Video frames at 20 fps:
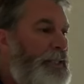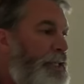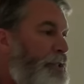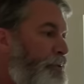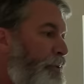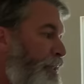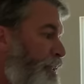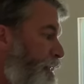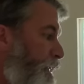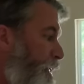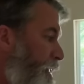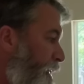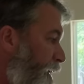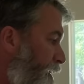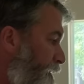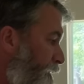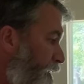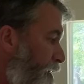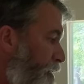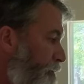And that's why I say a lot
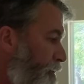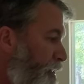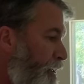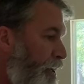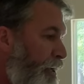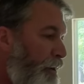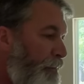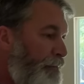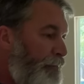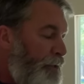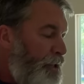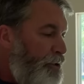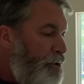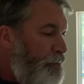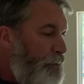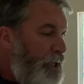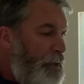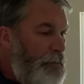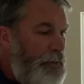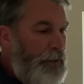of times you
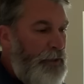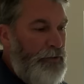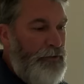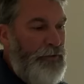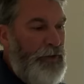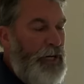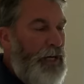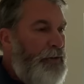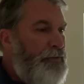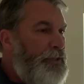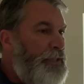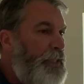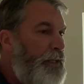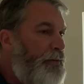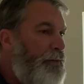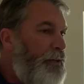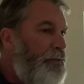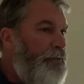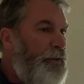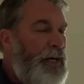may be at a
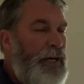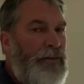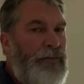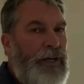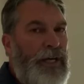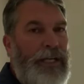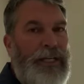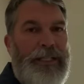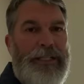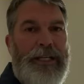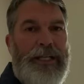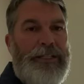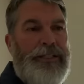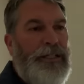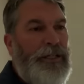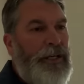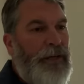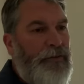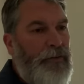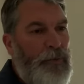570, 580, and I
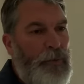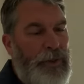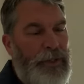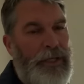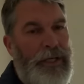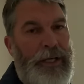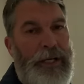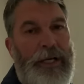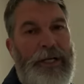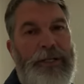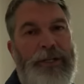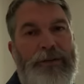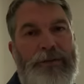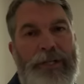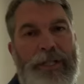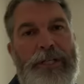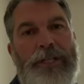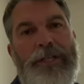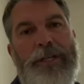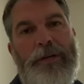tell everyone, you
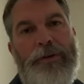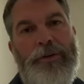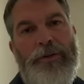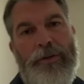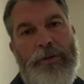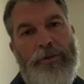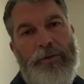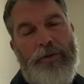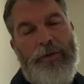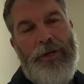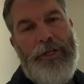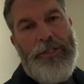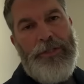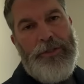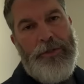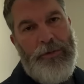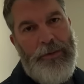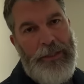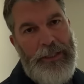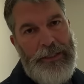need to know your own credit
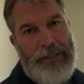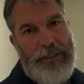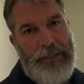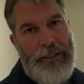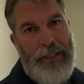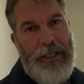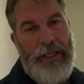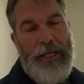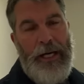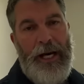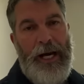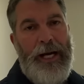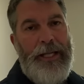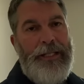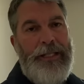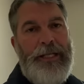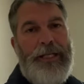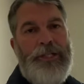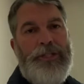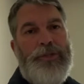score. And listen, I
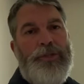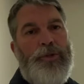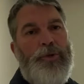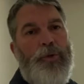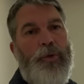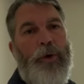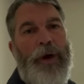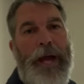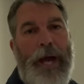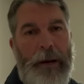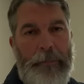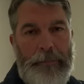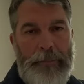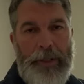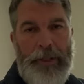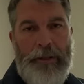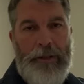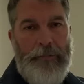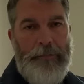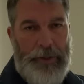think it's crap,
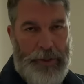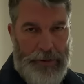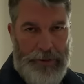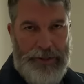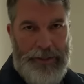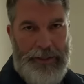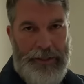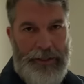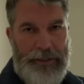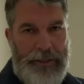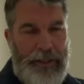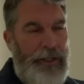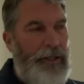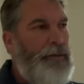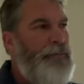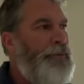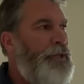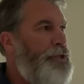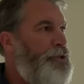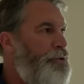personally,
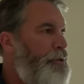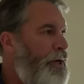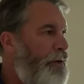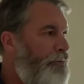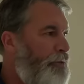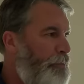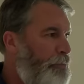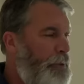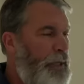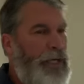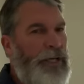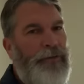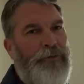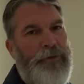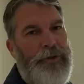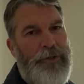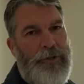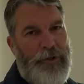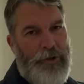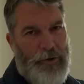that you have to pay
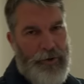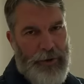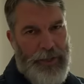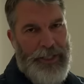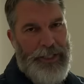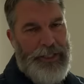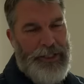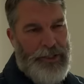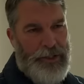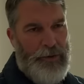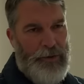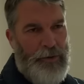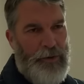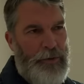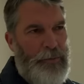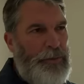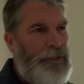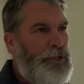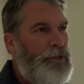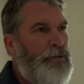for your credit score,
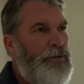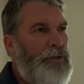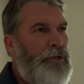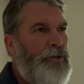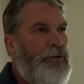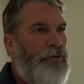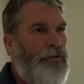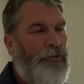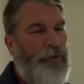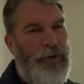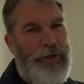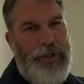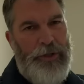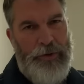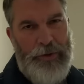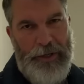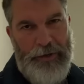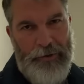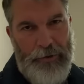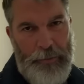but you can go to
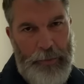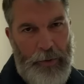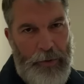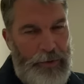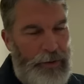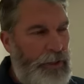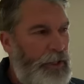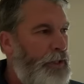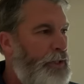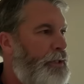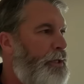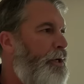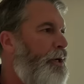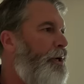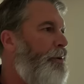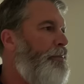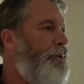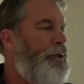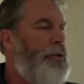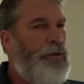
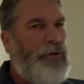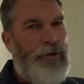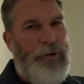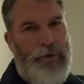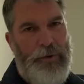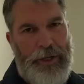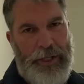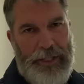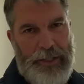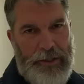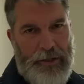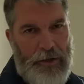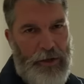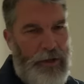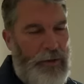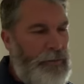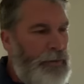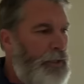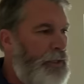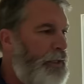freecreditreport.com, you can go to Credit
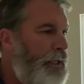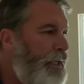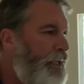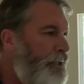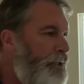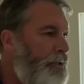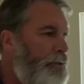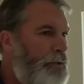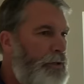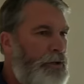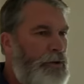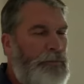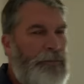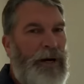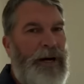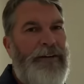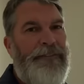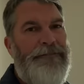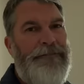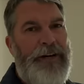Karma, you can go to
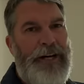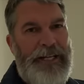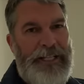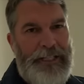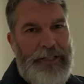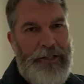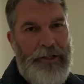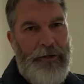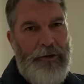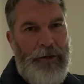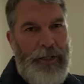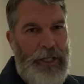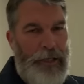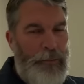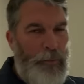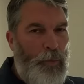MyFICO,